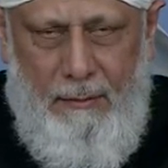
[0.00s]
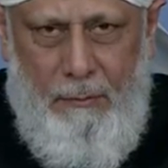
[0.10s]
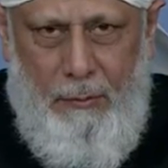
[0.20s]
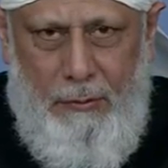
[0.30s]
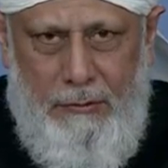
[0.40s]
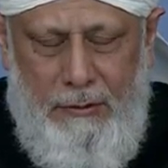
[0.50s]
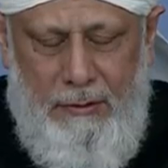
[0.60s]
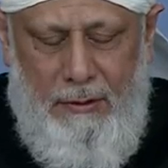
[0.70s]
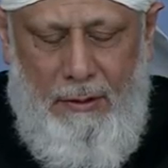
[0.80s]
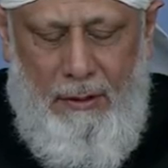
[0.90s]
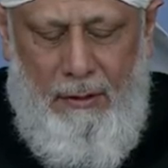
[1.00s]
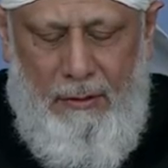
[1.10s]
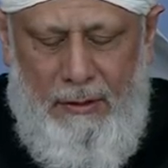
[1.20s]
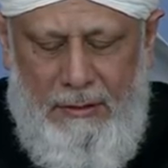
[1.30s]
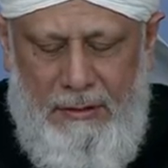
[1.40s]
And there should not be
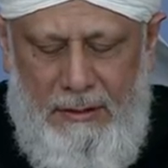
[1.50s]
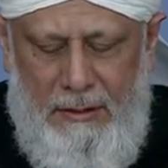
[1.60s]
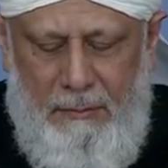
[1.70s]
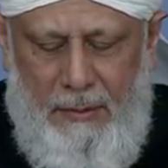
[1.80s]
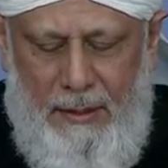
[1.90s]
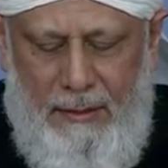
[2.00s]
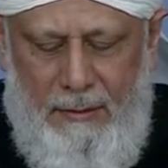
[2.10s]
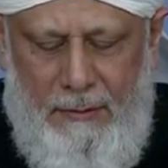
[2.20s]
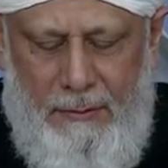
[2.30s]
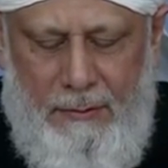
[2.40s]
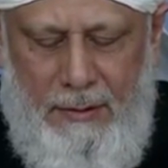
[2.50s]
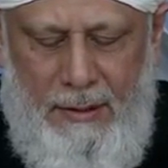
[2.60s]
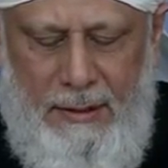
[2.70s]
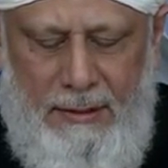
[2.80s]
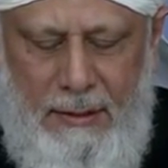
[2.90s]
such a, even one
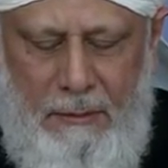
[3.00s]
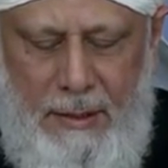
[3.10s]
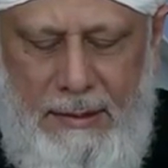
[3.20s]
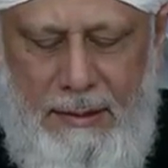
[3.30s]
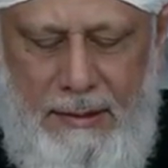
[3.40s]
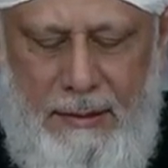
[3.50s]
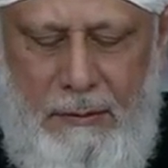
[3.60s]
commandment which you ignore.